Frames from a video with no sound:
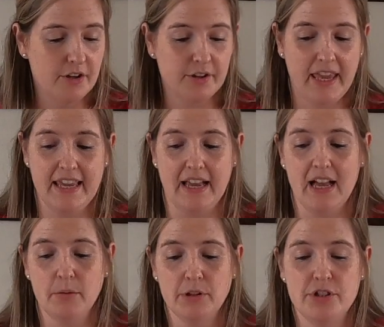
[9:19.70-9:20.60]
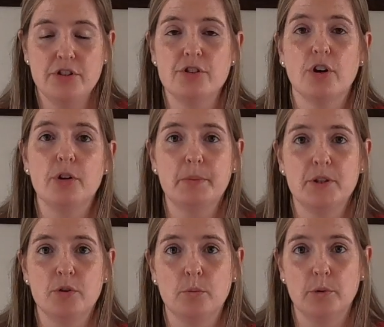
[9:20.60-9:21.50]
Okay, I want you to
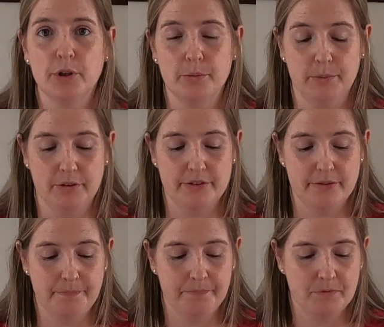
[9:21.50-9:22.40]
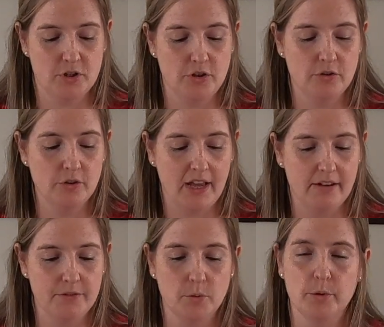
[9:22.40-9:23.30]
open your workbooks. So you
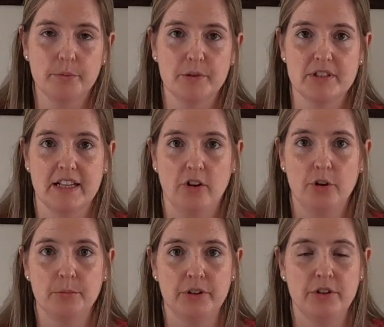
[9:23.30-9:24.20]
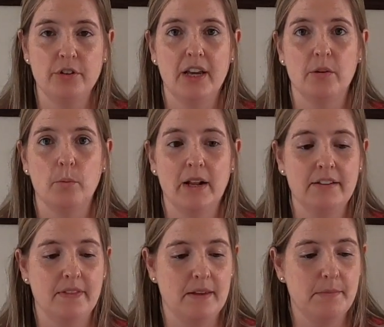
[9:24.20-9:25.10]
have your workbooks at home with you, and one
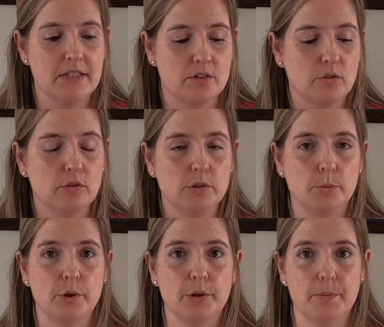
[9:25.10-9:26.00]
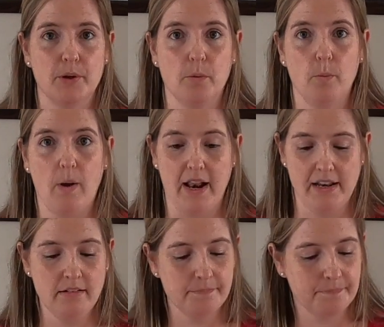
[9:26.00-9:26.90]
of them is called Workbook
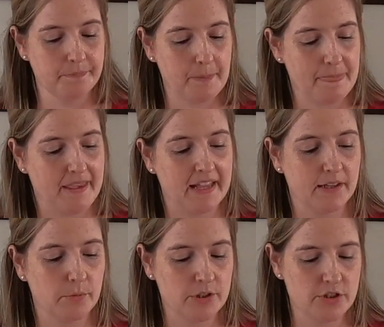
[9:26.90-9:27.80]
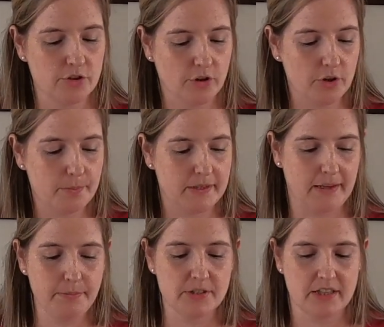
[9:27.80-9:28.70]
1. And I want you to open
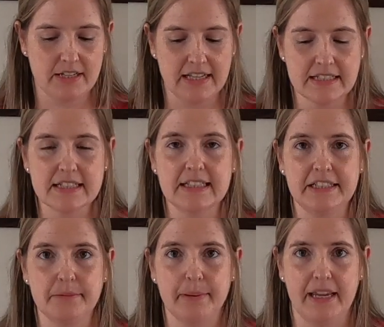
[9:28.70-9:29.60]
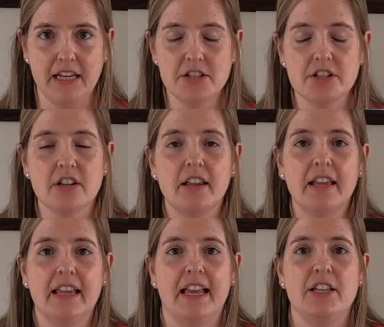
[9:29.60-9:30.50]
up to the next clean page,
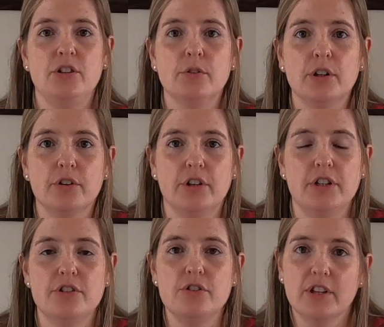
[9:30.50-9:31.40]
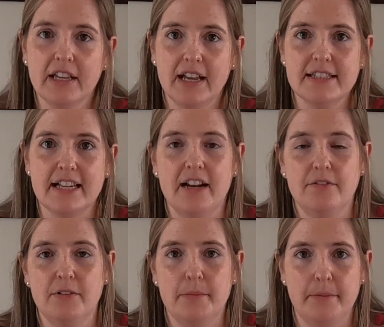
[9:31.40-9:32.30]
and you are going to cut
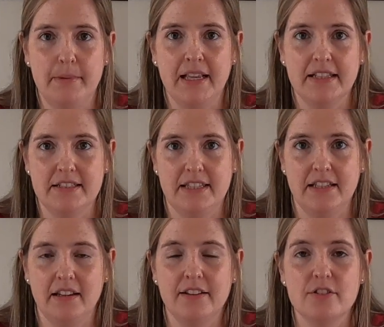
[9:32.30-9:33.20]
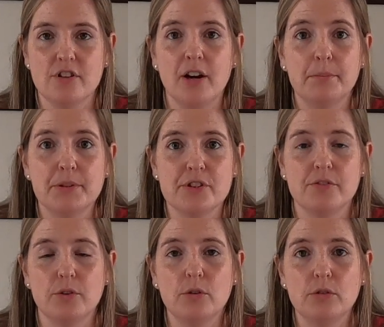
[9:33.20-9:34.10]
out from a magazine examples
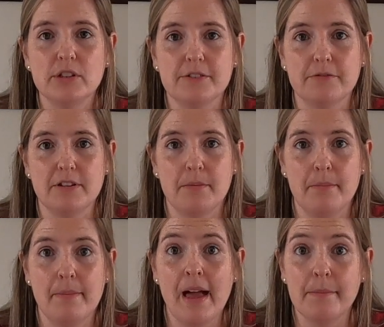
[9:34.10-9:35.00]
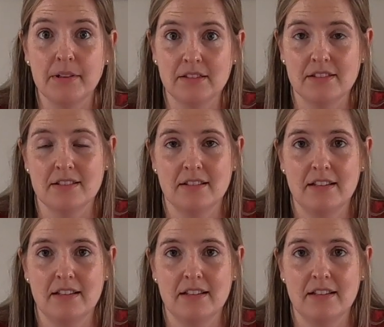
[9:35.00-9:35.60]
of all different mammals.